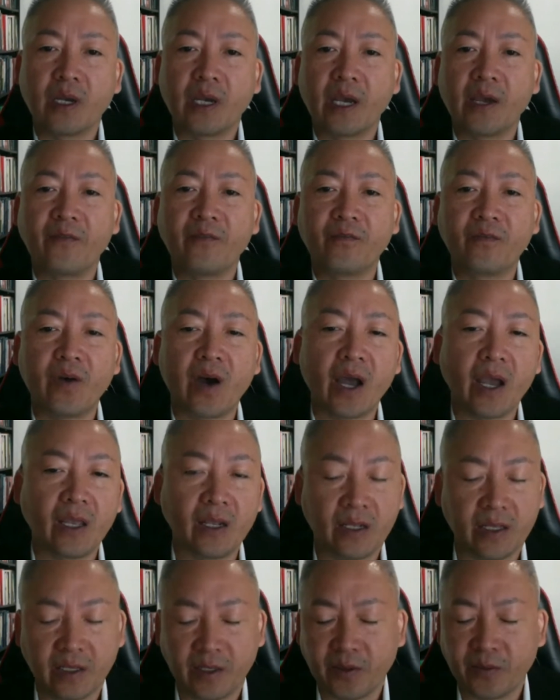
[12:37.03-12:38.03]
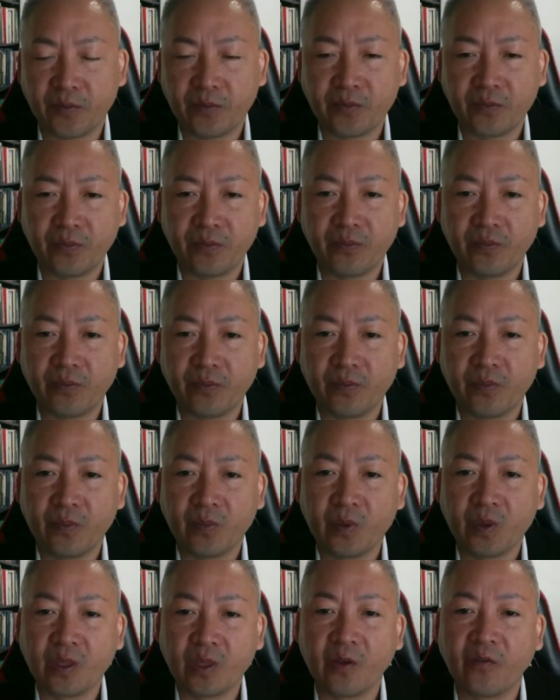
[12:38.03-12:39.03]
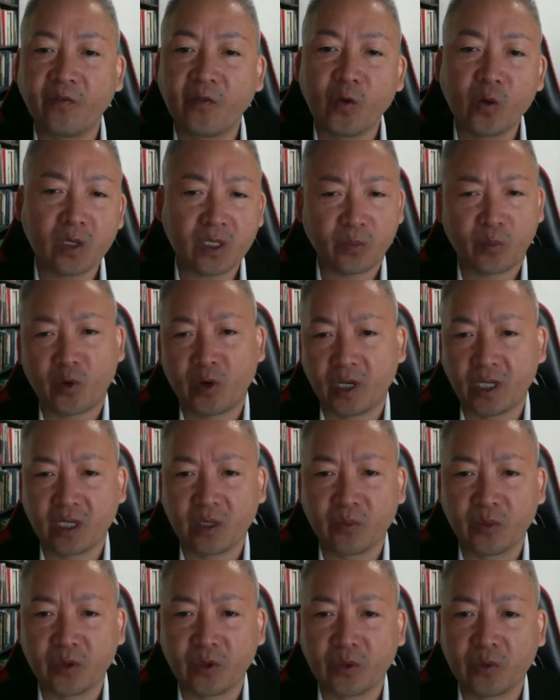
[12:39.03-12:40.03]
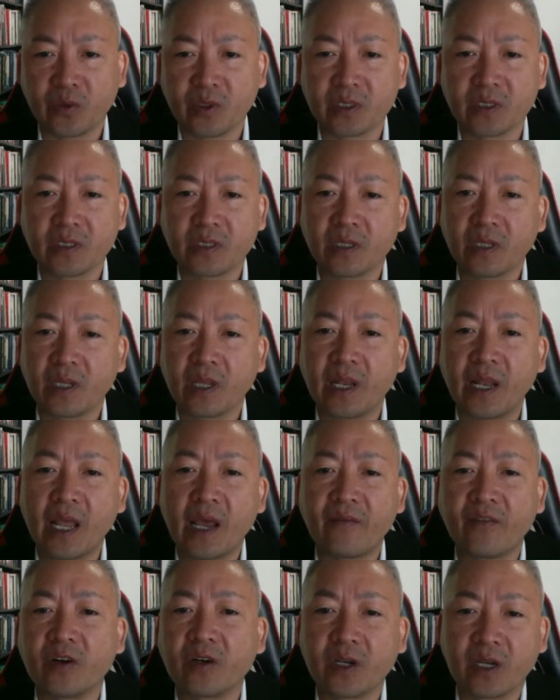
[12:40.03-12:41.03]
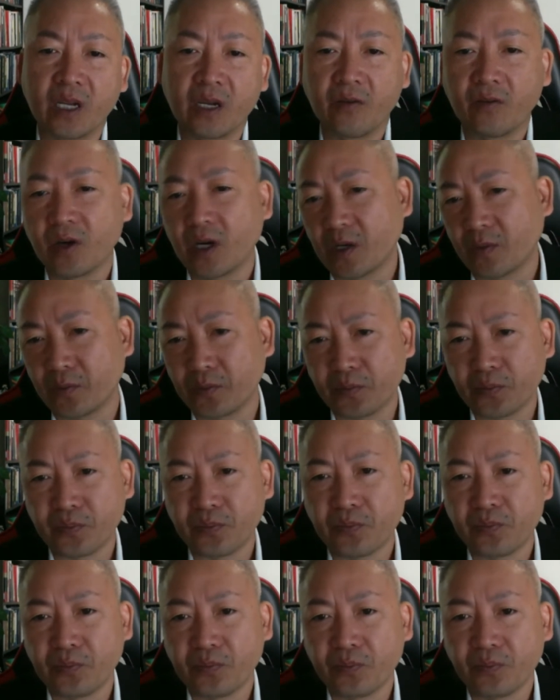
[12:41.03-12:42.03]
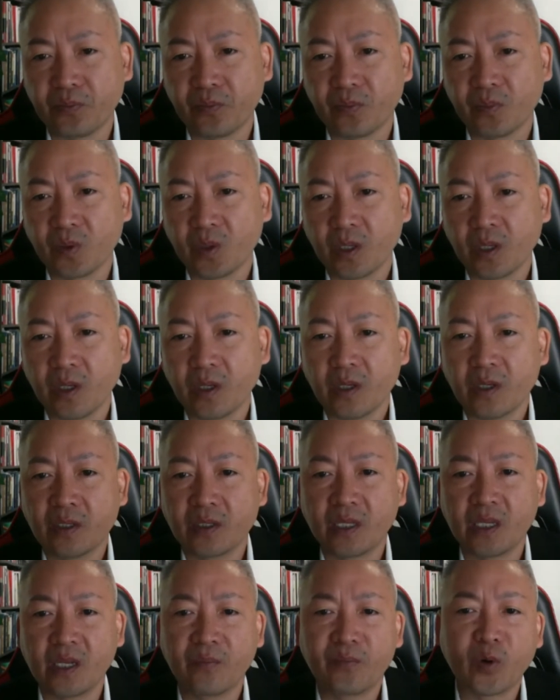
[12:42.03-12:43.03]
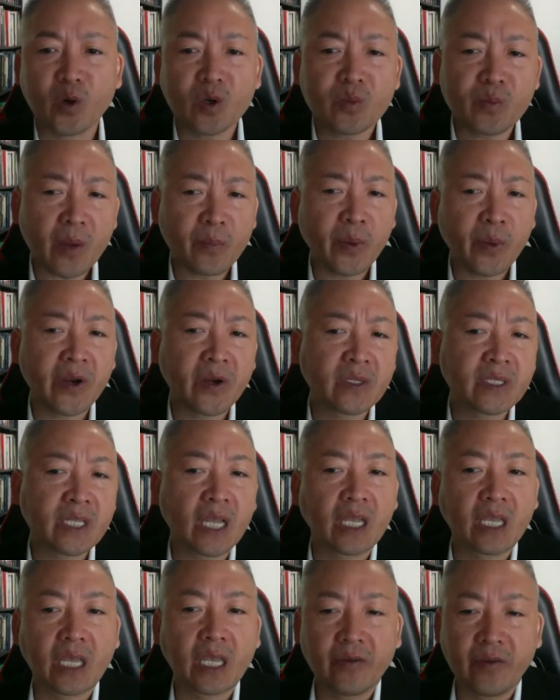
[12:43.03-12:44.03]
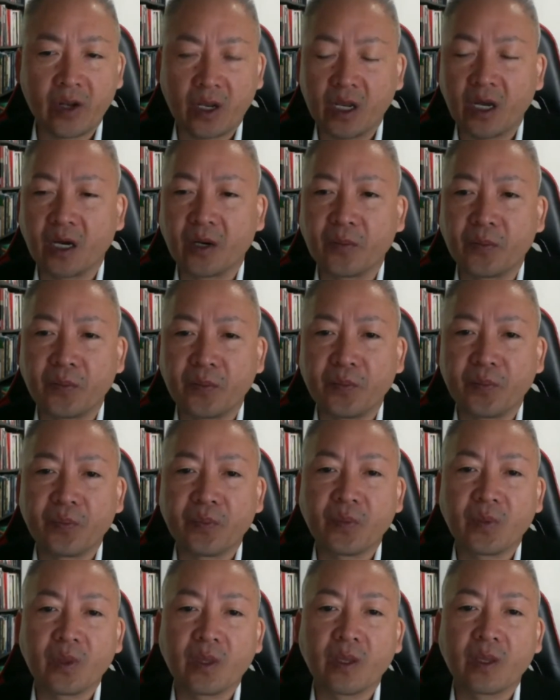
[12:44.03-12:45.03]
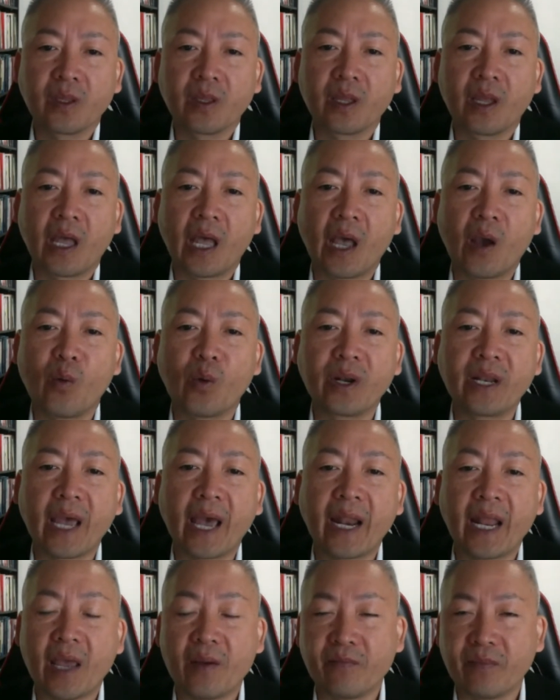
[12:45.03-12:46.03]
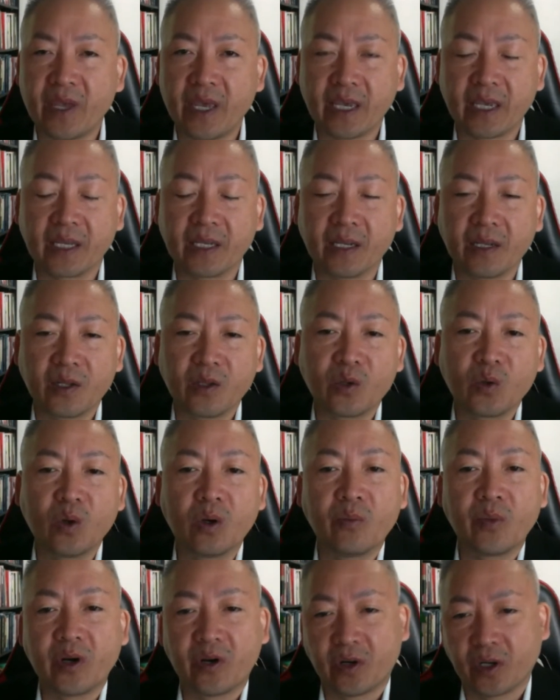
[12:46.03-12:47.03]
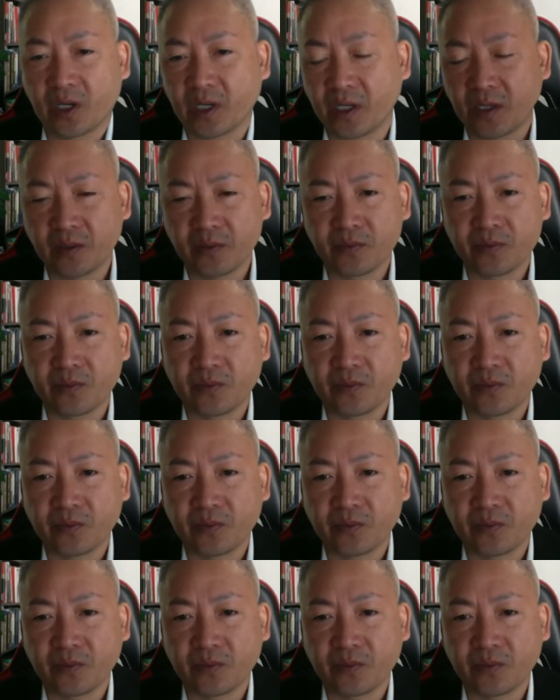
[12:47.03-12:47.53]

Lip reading: And finally, the fourth principle was never give up. See, if both my parents had given up, I would not have made it to America.